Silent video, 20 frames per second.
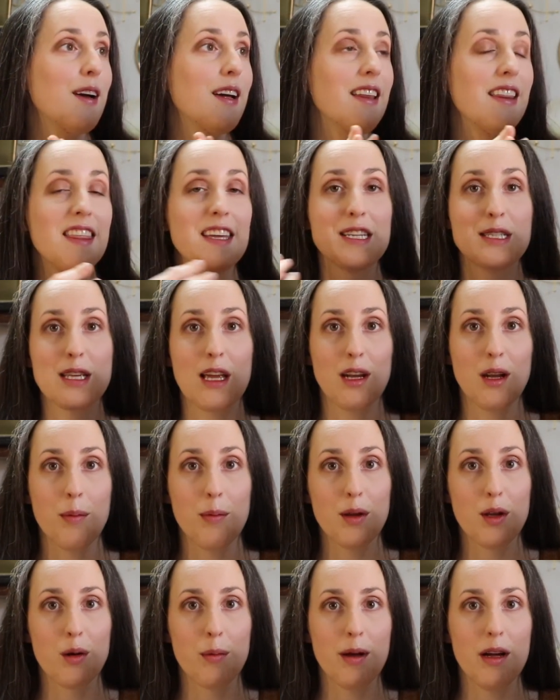things end up a
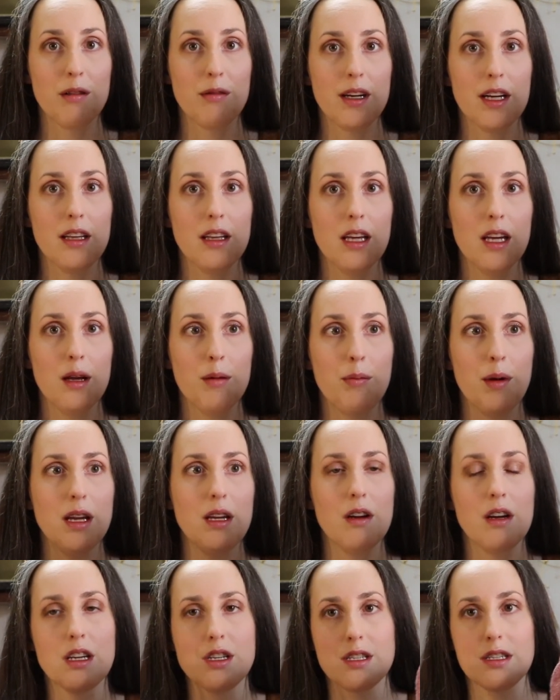little bit wrinkly, but
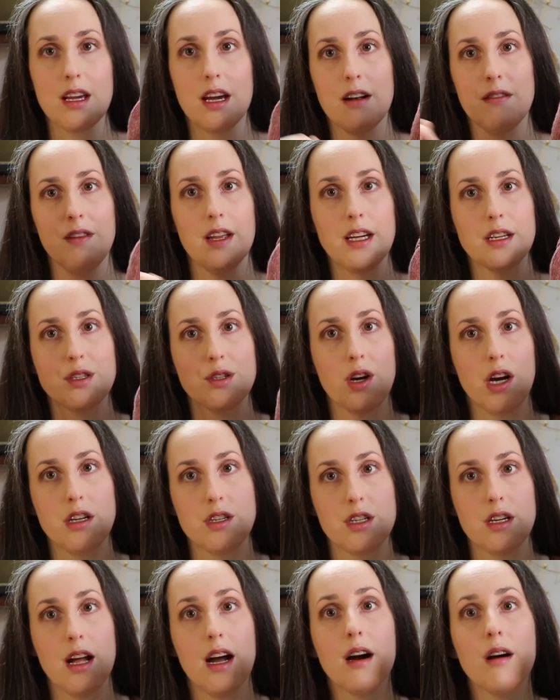you can just kind of like stretch
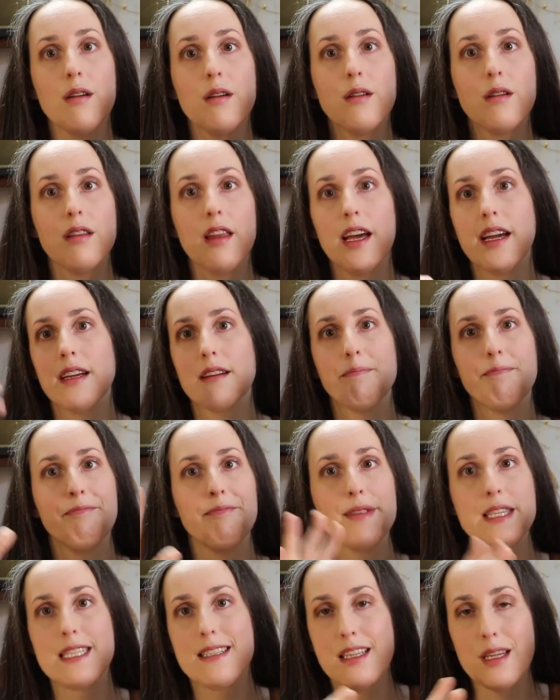it out, like
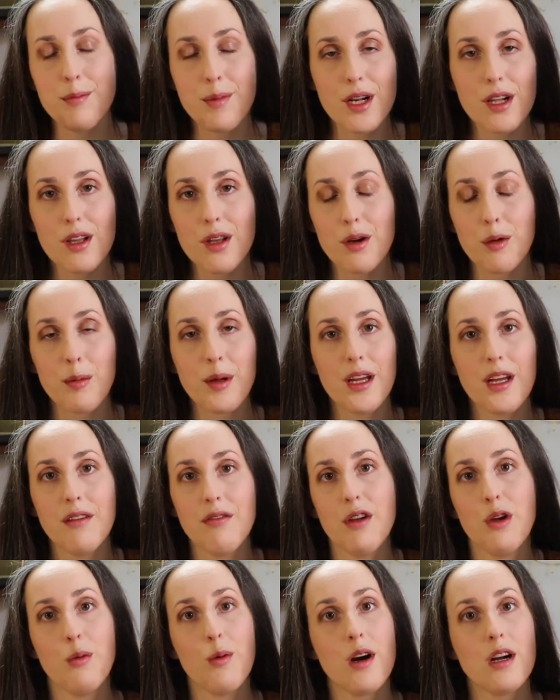steam it a little bit if
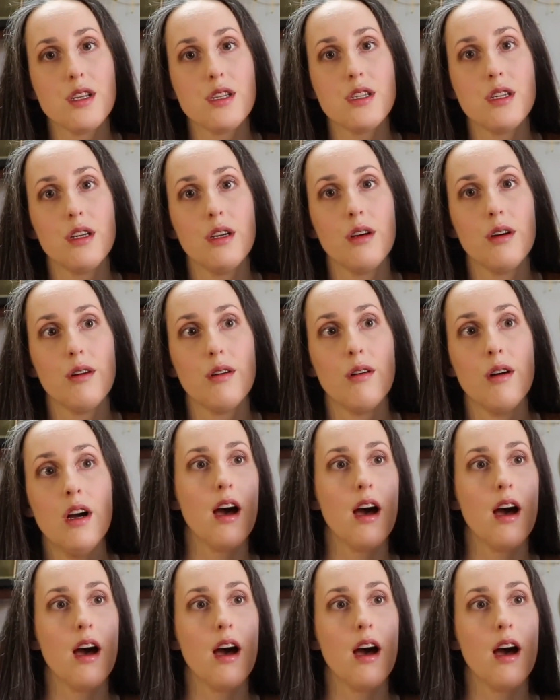you want to.